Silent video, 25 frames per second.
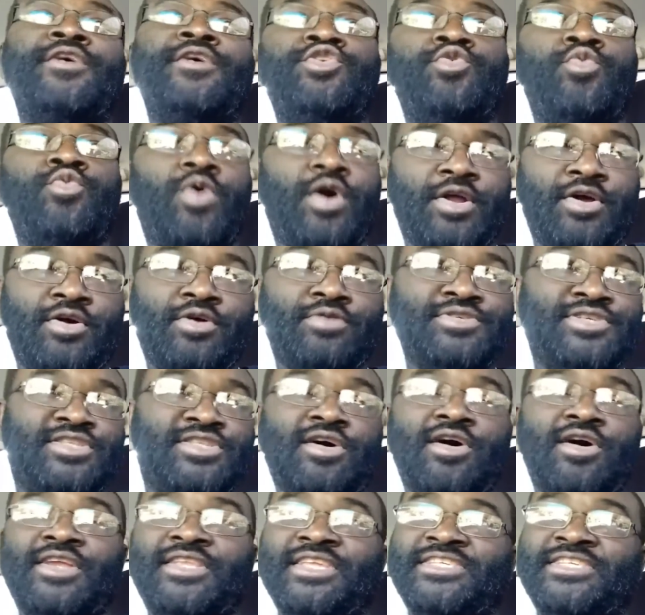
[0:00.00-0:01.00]
You want to go
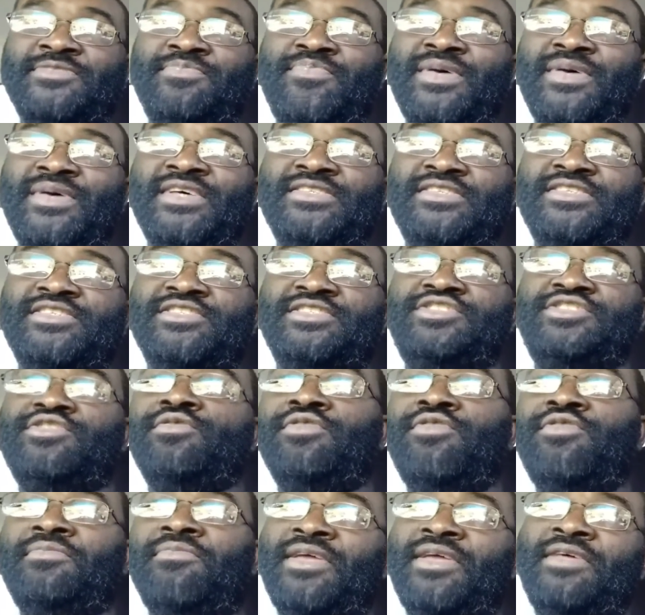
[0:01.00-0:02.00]
start this business.
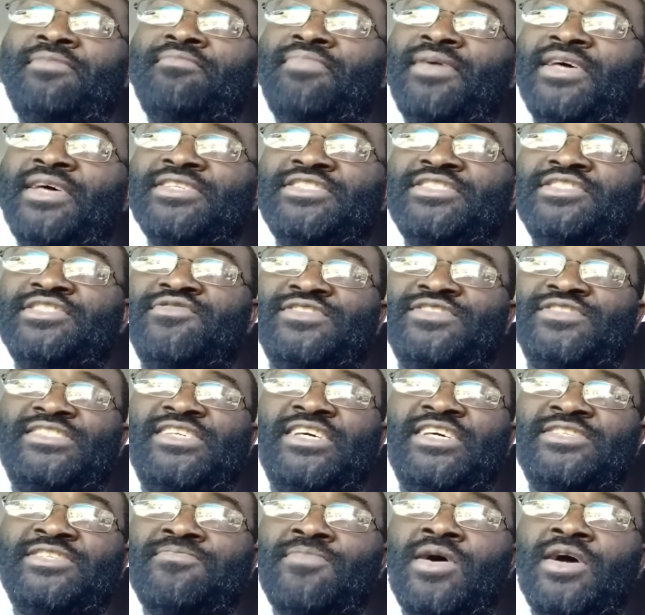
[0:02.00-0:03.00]
You only been in business for
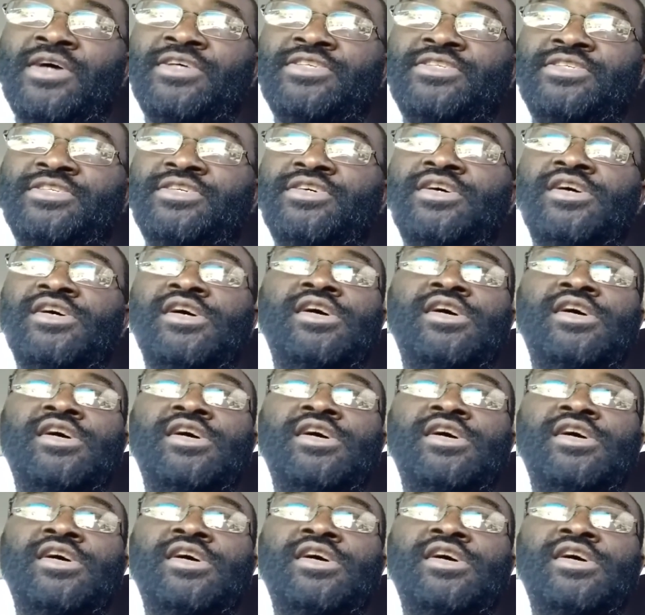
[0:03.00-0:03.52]
6 months.